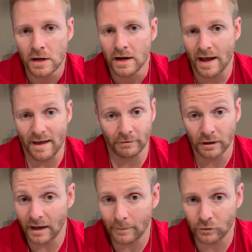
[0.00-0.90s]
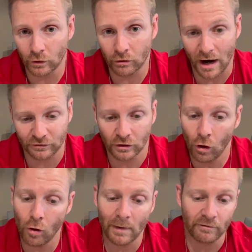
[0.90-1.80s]
And everything came to a crashing
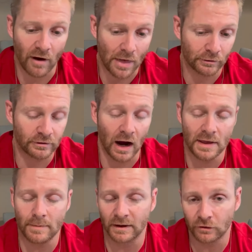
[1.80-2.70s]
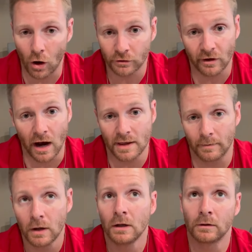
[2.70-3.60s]
halt. My father died, then my dog died,
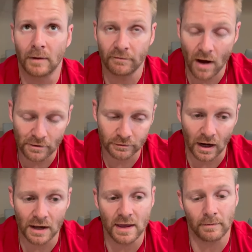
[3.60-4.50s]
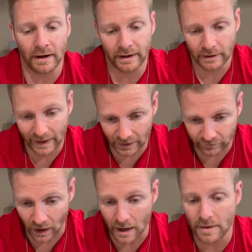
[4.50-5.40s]
then my father died, then my aunt
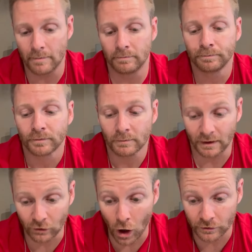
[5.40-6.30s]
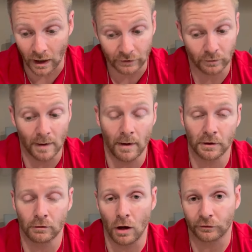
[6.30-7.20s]
died, then my dog died. So my
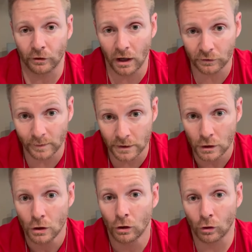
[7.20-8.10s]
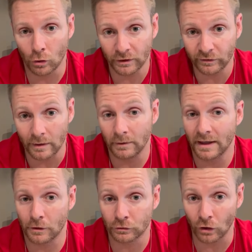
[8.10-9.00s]
mother lost her husband, her only sibling,
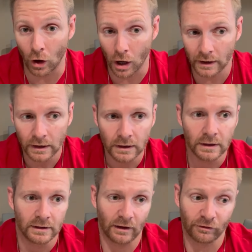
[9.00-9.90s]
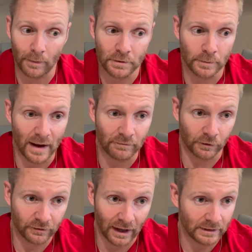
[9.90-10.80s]
and her dog that slept in their bed for
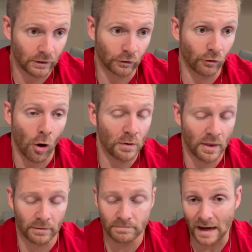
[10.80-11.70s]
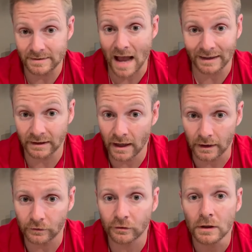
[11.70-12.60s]
10 years, all within 90
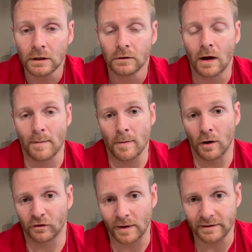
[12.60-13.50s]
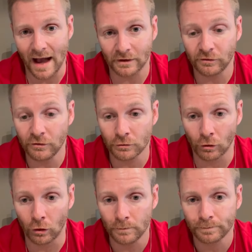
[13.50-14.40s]
days. I remember I was at my dad's
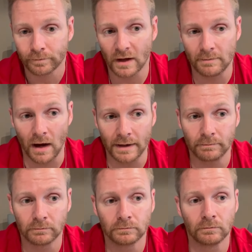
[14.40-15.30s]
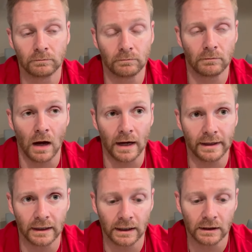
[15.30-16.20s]
funeral, and my, my,
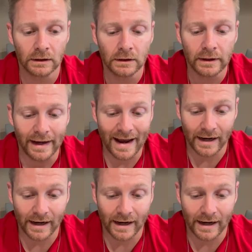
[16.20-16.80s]
uh, aunt